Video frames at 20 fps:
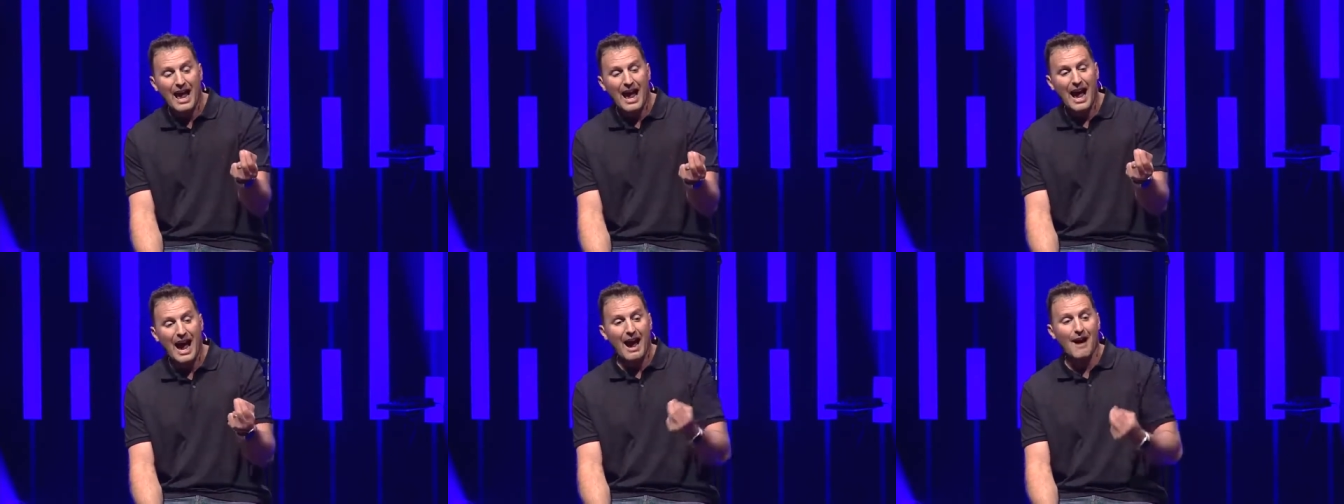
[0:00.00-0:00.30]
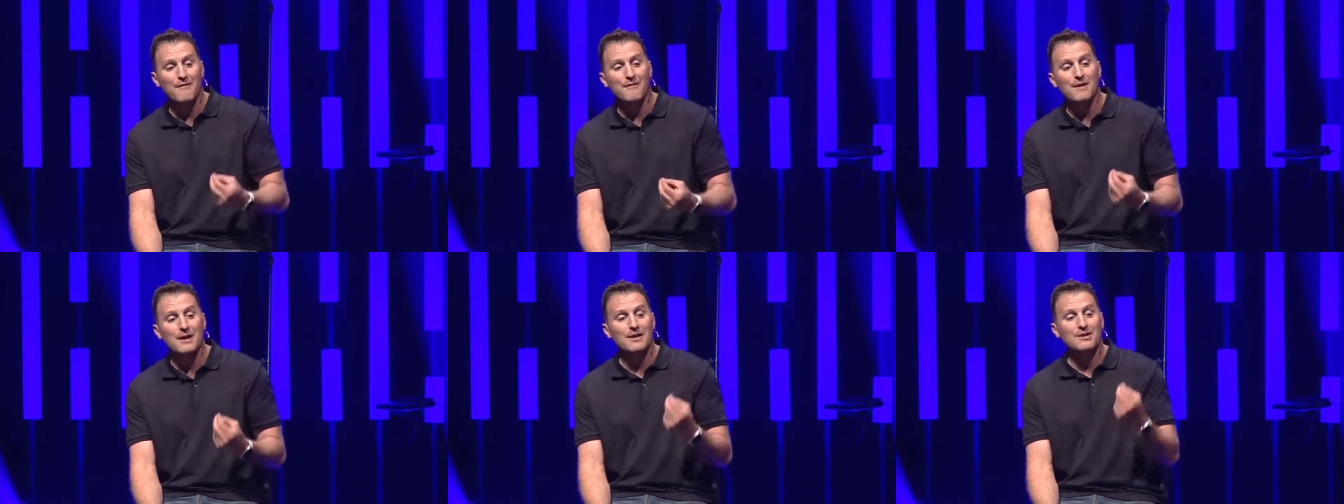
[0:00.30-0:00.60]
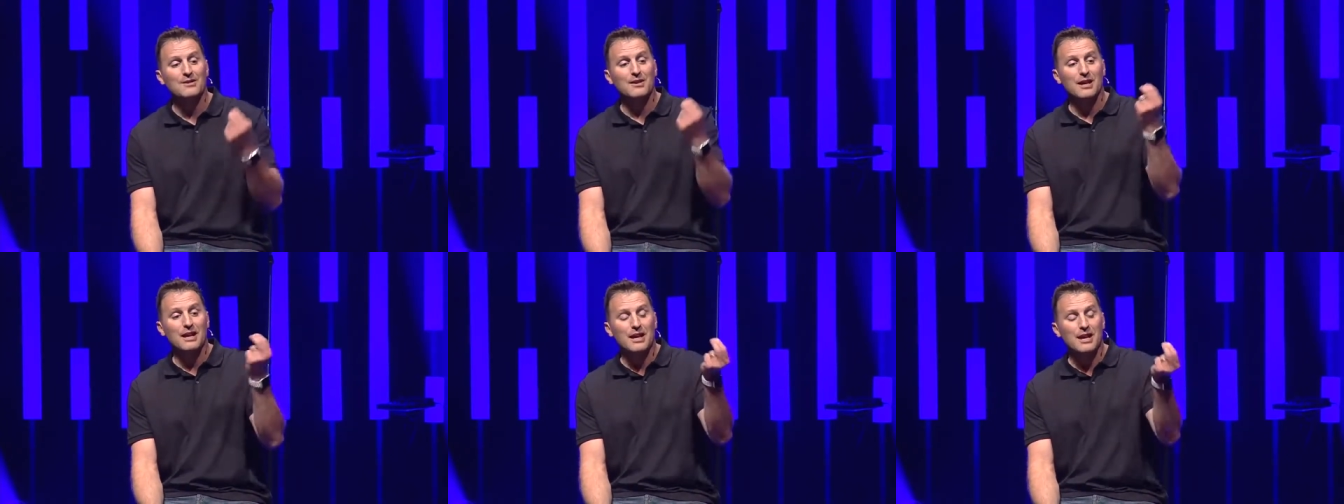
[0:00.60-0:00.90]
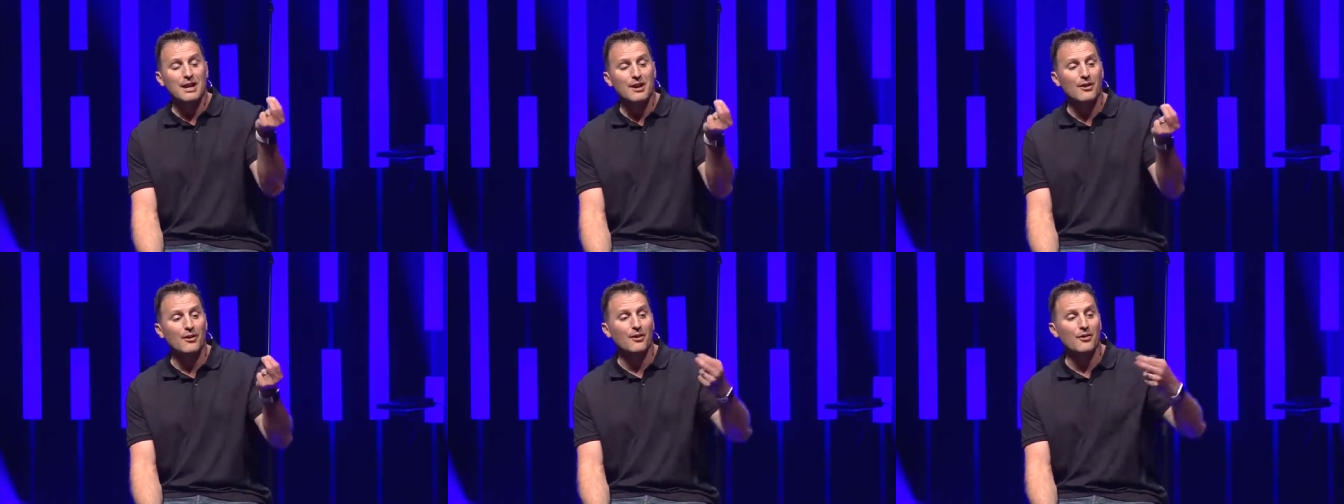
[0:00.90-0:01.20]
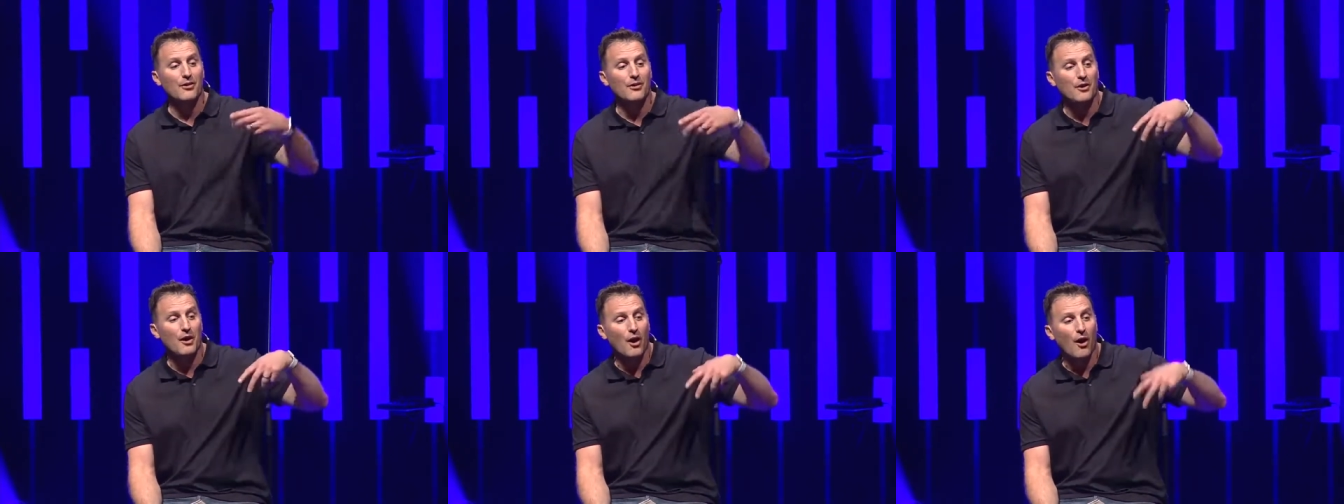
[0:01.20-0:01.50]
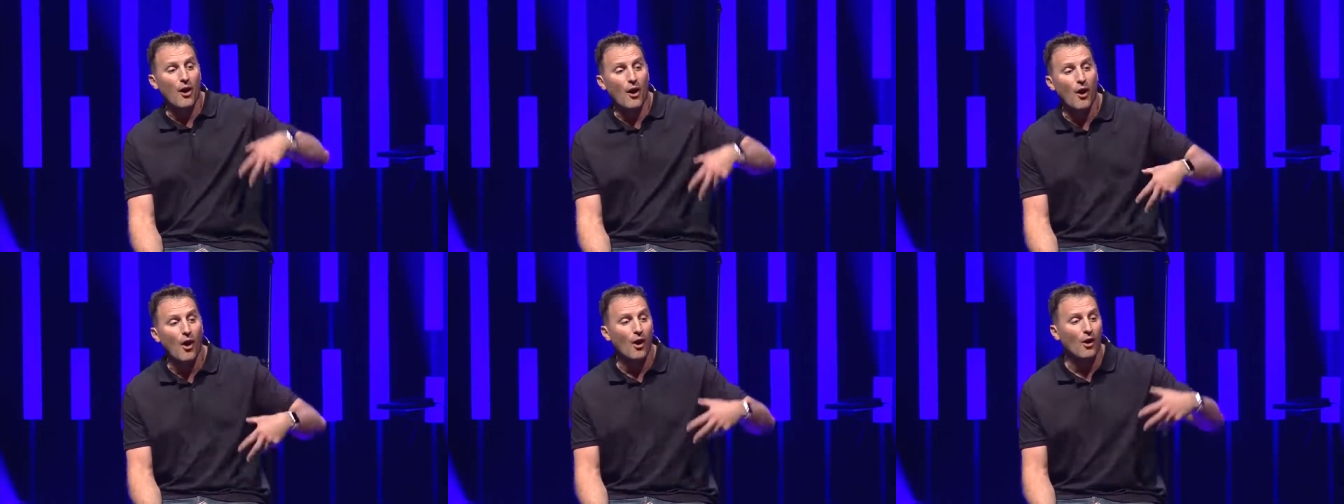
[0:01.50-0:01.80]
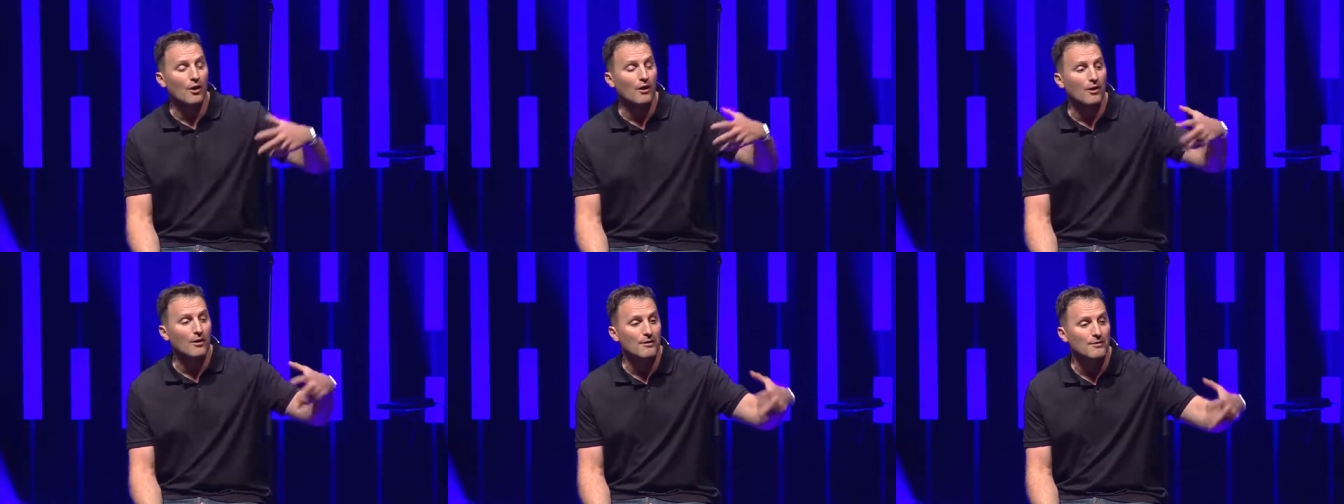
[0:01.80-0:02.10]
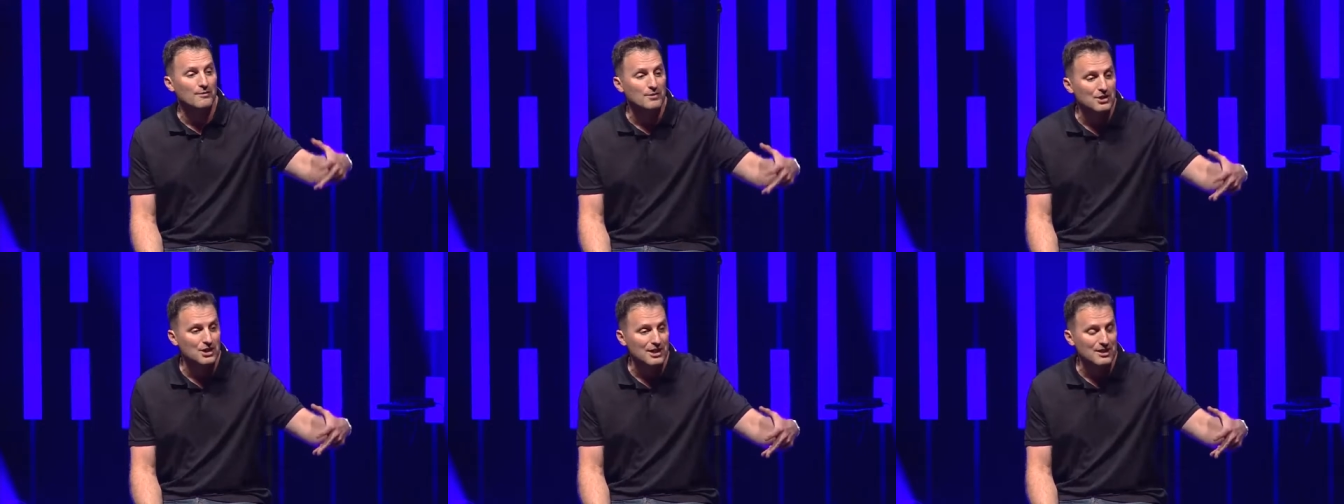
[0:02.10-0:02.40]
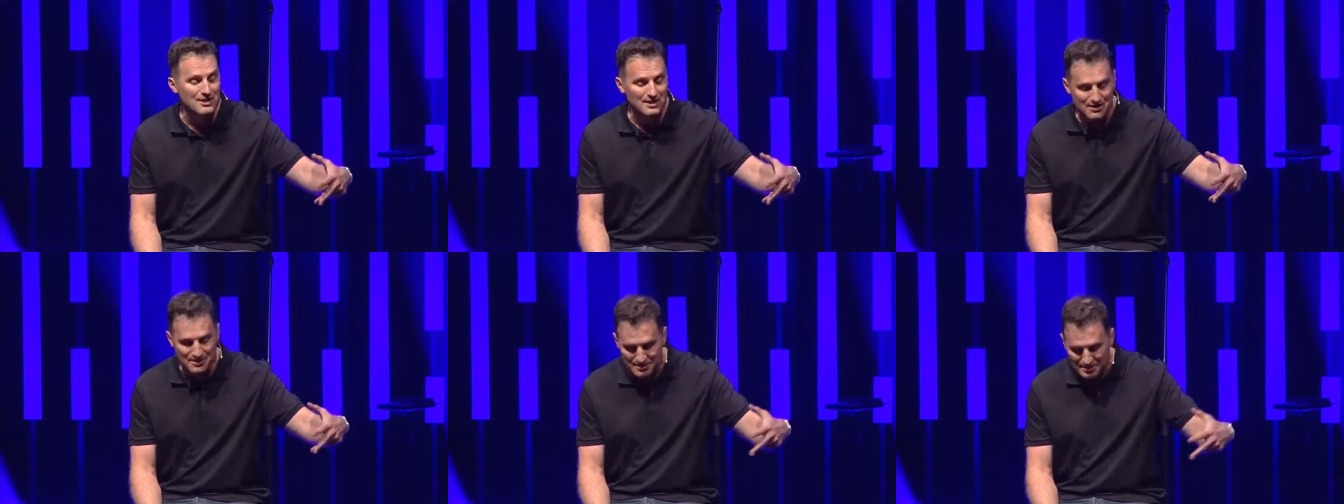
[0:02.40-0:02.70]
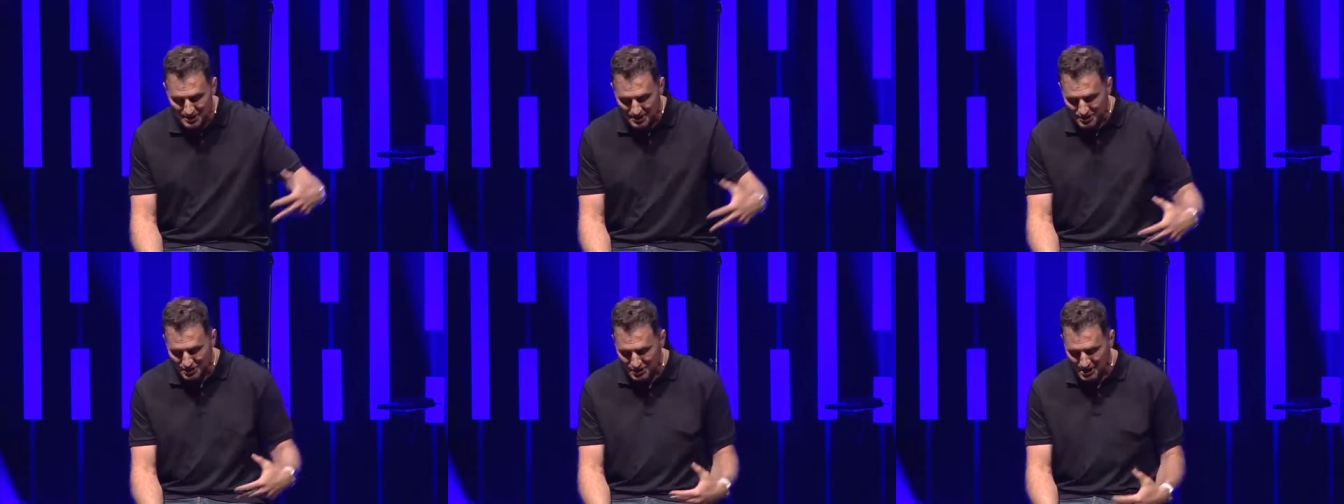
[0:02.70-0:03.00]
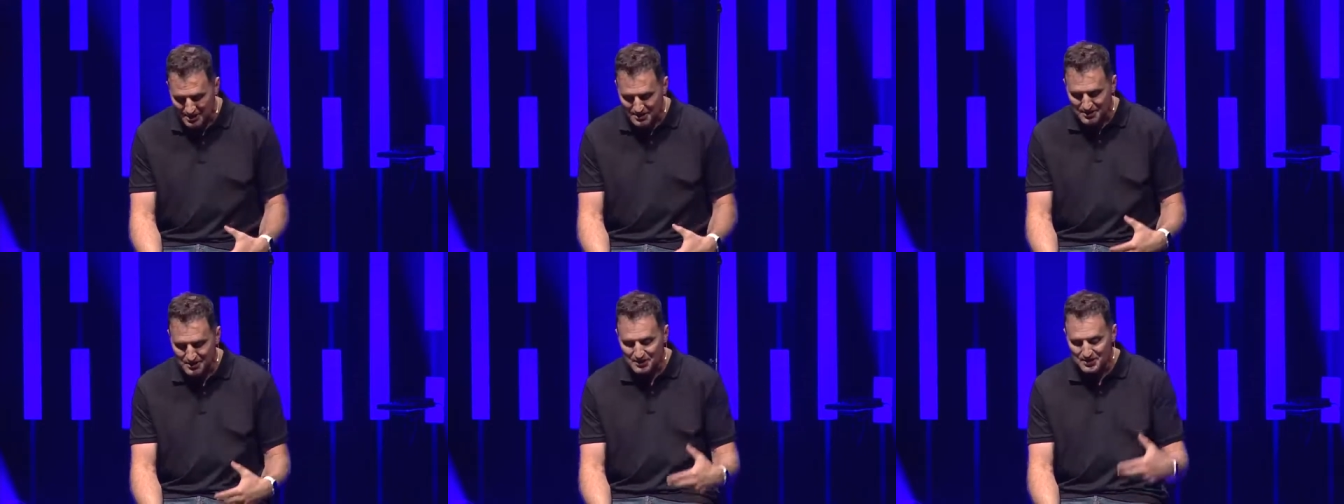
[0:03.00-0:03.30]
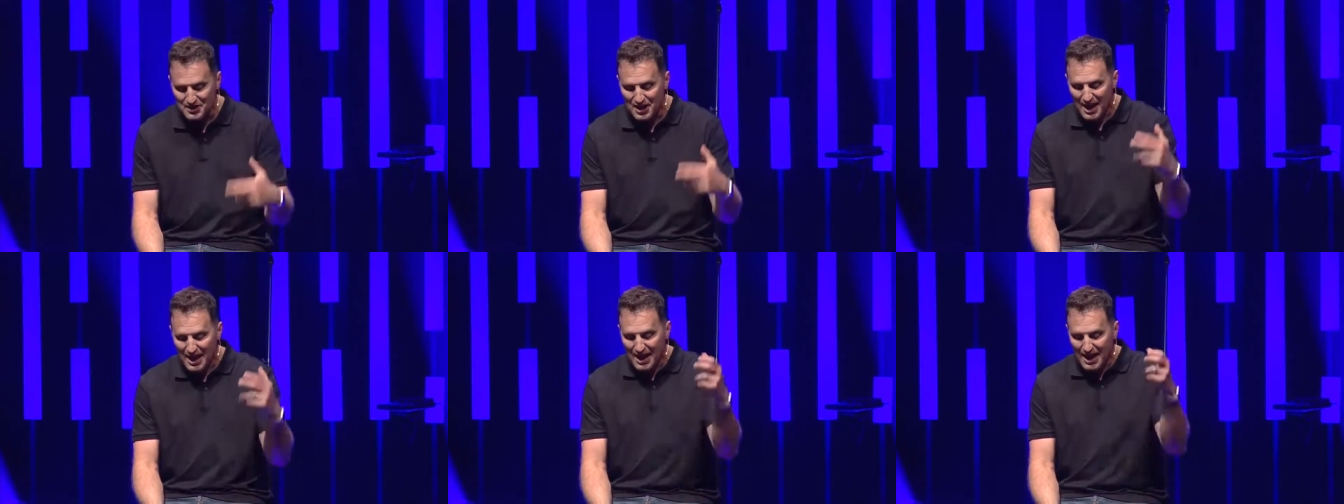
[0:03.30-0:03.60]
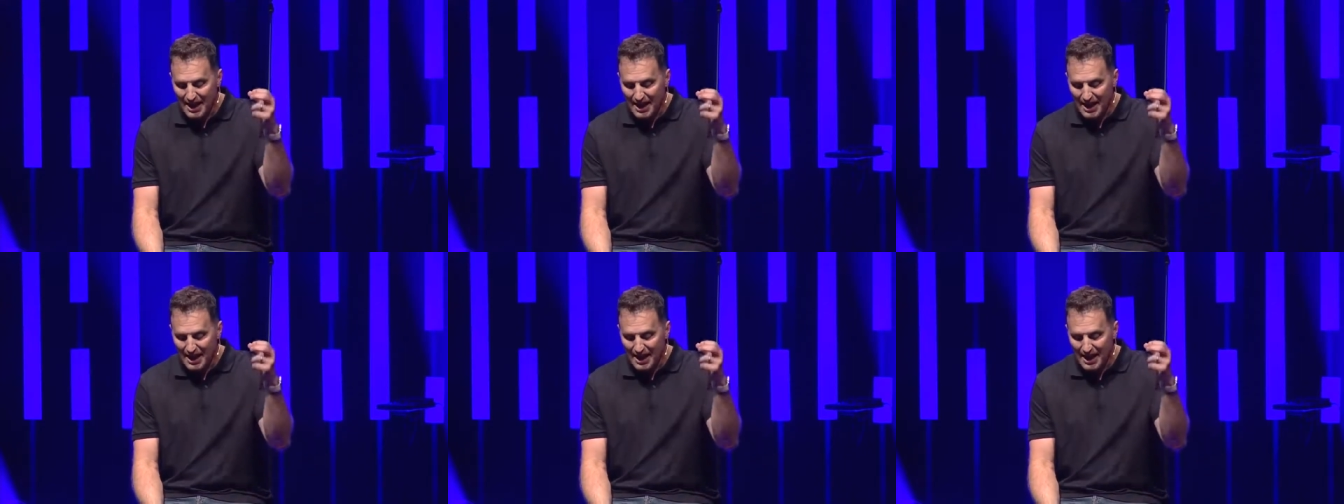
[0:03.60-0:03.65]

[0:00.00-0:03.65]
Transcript: having to hear the call of Jesus, that Jesus